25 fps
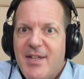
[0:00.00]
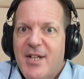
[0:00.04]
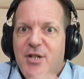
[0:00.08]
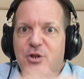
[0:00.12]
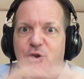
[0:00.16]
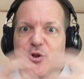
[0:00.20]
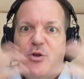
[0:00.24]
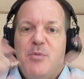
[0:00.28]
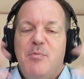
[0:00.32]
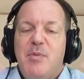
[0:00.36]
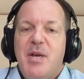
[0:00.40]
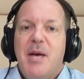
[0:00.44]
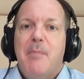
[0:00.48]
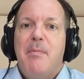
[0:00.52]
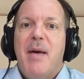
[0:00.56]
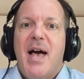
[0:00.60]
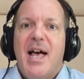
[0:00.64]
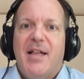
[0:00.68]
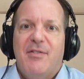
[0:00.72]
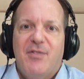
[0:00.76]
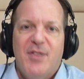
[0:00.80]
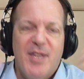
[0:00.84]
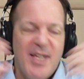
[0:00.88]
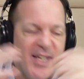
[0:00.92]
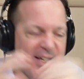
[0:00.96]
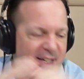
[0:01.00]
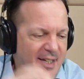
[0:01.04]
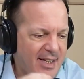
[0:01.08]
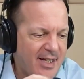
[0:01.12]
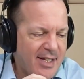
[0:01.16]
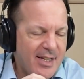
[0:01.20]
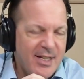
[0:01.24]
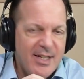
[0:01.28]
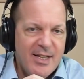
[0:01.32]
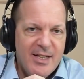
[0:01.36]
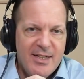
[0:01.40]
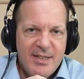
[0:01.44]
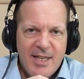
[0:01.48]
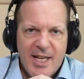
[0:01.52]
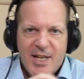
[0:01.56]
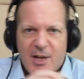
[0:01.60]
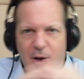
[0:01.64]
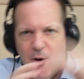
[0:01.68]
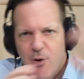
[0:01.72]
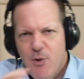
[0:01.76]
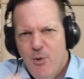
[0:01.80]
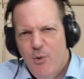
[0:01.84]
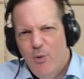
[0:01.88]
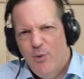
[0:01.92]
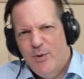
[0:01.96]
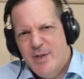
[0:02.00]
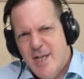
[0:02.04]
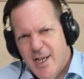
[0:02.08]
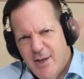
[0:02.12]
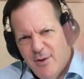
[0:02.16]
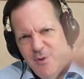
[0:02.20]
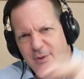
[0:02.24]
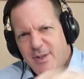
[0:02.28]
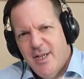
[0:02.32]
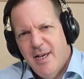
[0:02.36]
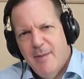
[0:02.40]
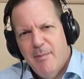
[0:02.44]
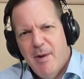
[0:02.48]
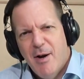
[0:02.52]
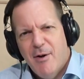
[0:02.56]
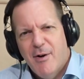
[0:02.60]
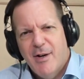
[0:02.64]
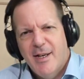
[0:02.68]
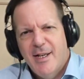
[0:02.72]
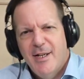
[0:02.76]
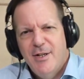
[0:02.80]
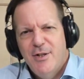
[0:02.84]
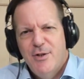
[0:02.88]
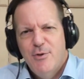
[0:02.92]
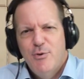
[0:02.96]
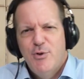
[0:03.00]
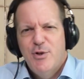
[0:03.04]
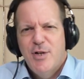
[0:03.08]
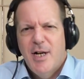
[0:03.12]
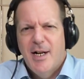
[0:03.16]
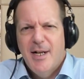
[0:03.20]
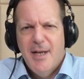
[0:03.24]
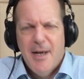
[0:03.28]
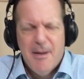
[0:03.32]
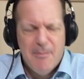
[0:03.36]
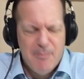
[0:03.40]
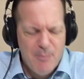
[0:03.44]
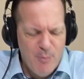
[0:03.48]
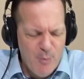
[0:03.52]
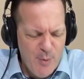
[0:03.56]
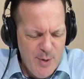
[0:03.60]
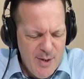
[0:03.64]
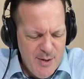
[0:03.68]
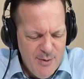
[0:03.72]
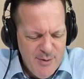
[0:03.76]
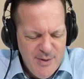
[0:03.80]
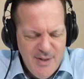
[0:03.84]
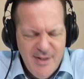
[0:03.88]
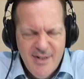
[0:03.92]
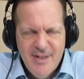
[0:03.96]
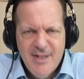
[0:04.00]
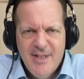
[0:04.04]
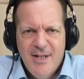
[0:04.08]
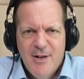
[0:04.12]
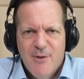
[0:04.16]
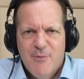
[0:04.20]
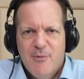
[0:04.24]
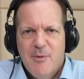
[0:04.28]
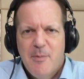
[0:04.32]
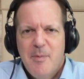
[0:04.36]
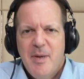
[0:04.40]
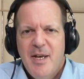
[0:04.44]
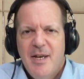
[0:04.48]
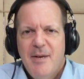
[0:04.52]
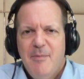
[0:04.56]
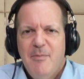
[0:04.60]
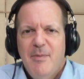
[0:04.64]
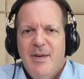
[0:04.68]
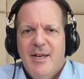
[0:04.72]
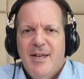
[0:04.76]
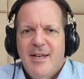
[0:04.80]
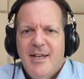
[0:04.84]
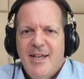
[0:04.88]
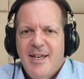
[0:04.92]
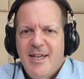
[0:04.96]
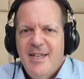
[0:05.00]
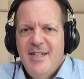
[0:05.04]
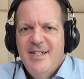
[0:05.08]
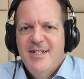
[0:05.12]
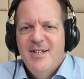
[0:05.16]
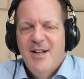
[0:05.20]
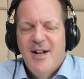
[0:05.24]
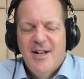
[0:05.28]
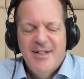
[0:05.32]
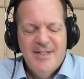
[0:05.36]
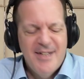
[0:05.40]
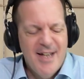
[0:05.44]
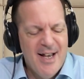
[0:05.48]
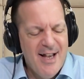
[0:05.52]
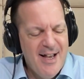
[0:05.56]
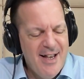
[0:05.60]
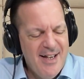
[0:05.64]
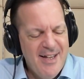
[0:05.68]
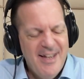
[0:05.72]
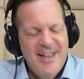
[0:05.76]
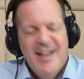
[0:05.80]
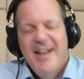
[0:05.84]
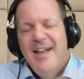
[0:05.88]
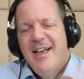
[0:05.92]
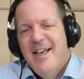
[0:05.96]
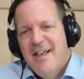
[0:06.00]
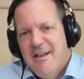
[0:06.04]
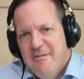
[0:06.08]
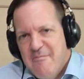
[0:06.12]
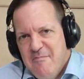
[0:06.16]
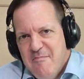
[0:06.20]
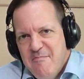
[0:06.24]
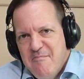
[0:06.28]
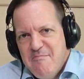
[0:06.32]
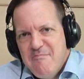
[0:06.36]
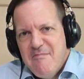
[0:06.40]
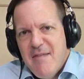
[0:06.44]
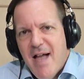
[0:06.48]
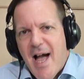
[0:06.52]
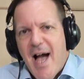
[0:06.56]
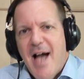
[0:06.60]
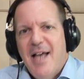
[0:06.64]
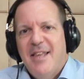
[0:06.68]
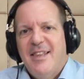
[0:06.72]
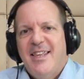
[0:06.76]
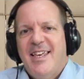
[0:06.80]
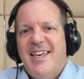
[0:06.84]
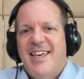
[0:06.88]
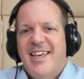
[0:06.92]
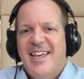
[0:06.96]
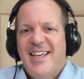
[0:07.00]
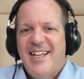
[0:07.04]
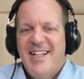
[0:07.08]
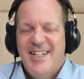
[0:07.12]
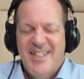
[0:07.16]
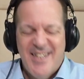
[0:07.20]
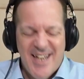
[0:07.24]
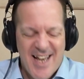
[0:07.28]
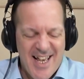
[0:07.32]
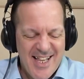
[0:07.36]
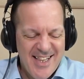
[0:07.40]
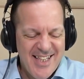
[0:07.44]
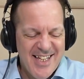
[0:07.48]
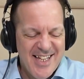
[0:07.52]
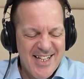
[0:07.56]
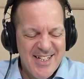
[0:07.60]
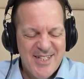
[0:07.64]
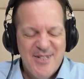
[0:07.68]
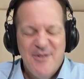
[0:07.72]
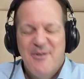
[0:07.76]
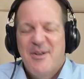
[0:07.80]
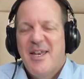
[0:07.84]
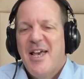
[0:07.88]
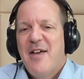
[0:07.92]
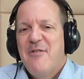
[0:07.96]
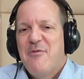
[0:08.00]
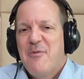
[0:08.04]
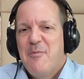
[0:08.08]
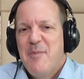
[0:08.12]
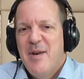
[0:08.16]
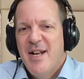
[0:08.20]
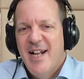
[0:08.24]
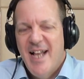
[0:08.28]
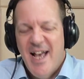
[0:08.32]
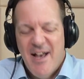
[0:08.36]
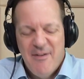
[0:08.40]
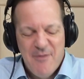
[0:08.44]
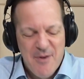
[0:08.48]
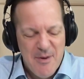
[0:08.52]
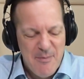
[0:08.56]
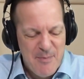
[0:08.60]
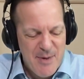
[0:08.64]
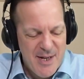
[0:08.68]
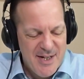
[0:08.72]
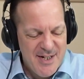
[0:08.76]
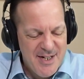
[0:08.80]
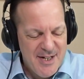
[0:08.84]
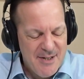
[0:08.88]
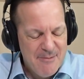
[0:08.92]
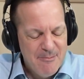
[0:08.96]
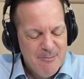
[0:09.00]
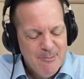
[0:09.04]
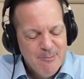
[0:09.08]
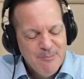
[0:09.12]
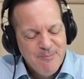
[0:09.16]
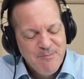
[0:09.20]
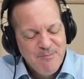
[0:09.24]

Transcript: That shouldn't be a bad thing. Like, oh, tell the American to shut up. We don't need to hear from him. He's not Thai. I think it's okay for me to have an opinion.